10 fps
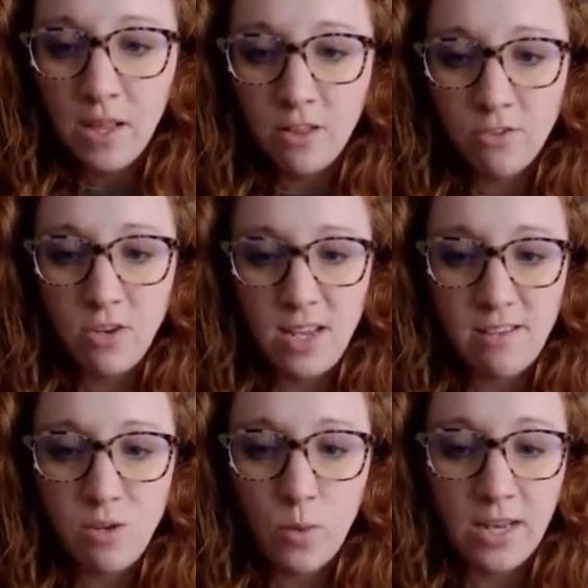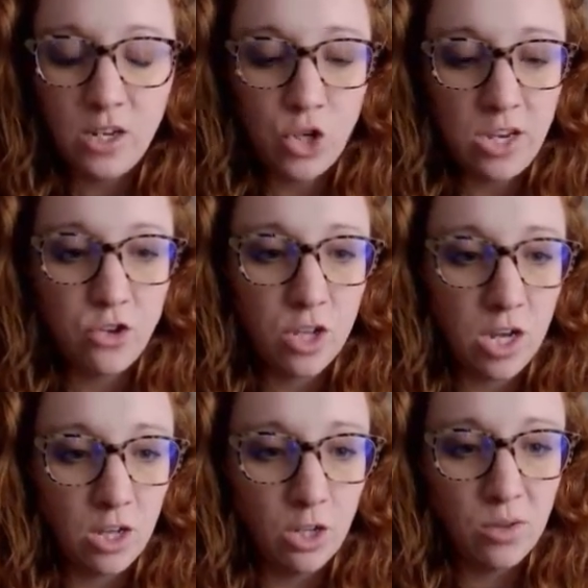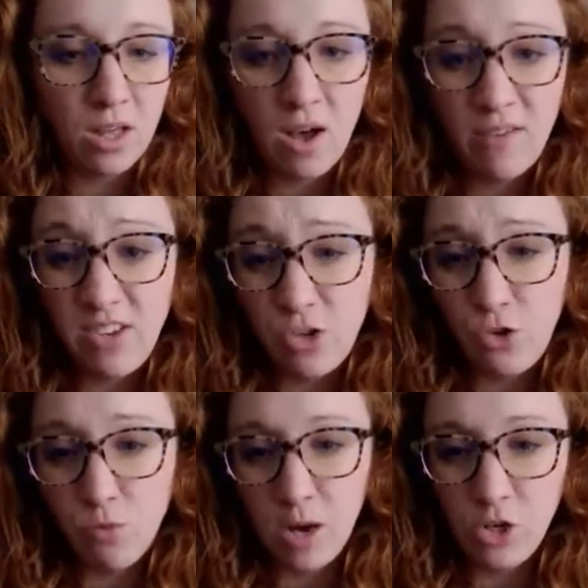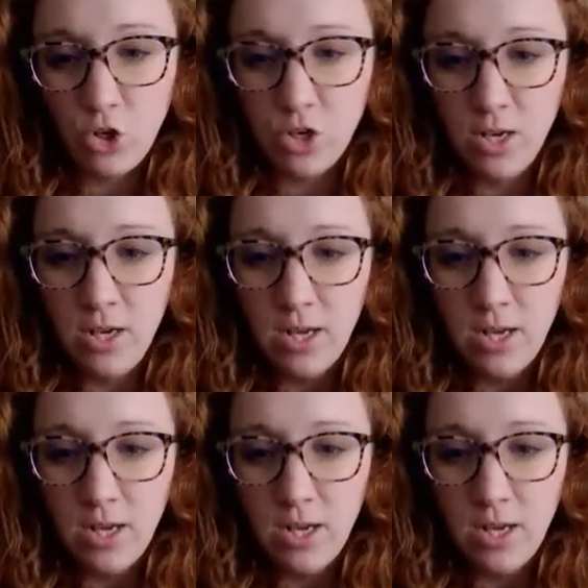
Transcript: There's an easy way to change the color without having to do much.